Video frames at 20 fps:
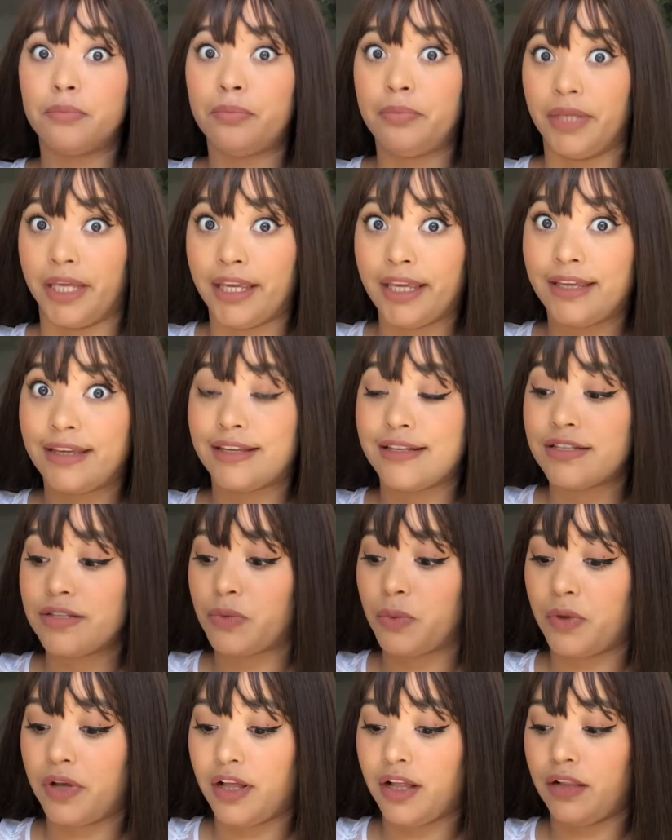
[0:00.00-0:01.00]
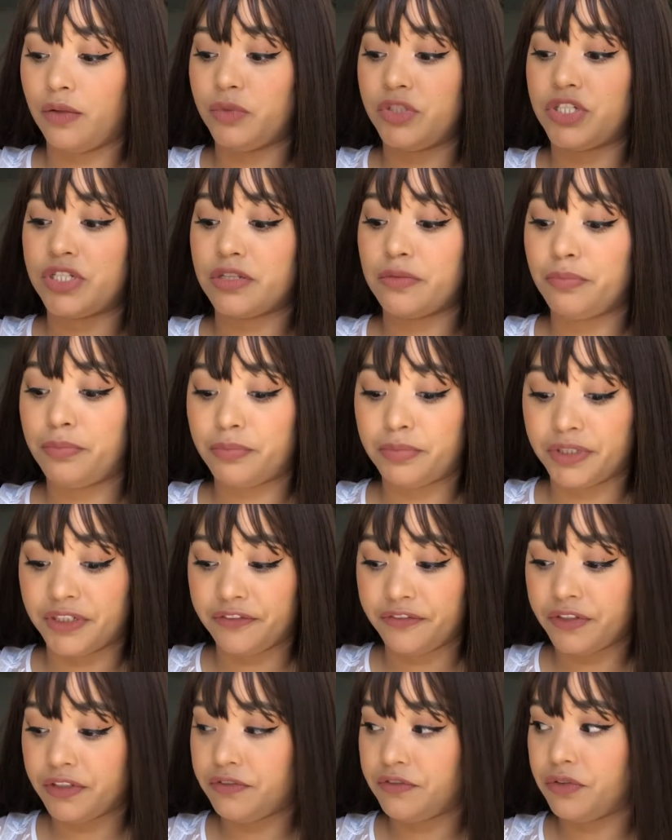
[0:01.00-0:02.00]
big as well which is
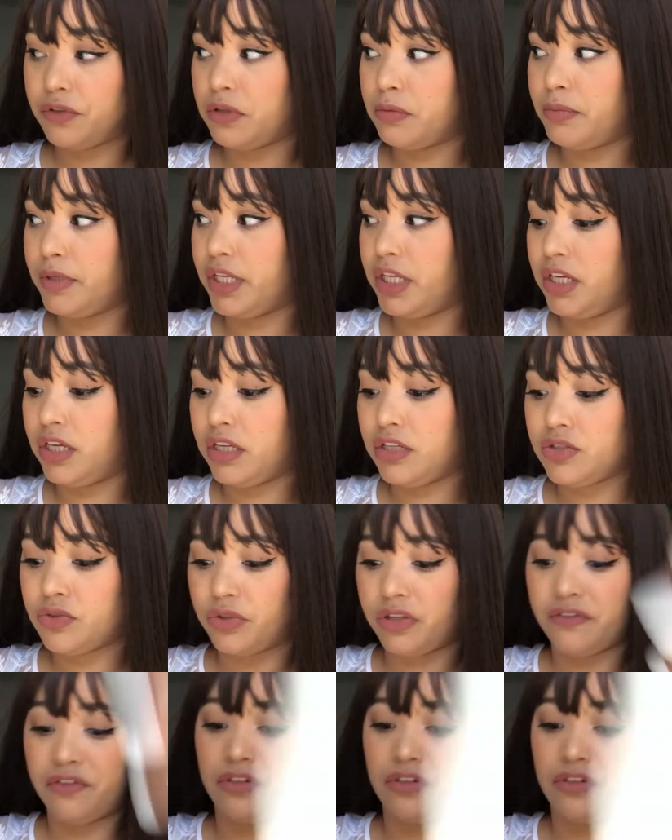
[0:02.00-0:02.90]
perfect for the beach or even